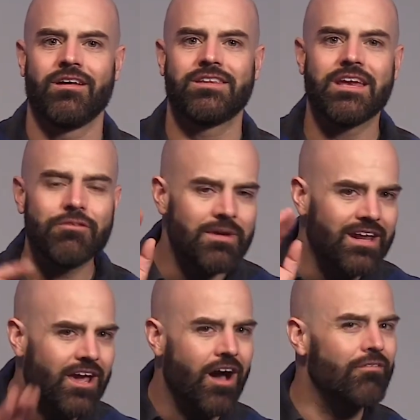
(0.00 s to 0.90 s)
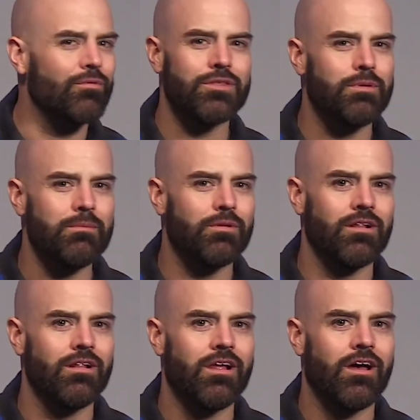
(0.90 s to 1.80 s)
David made a covenant with the
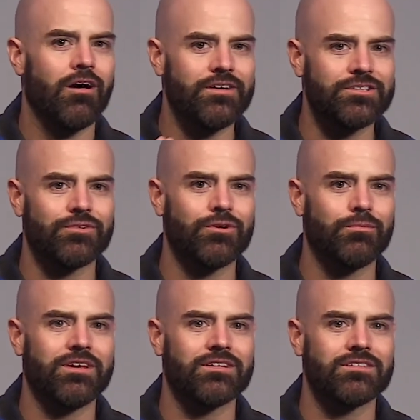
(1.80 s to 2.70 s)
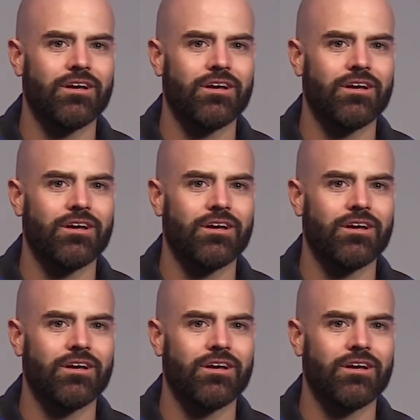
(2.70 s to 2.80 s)
people of Israel because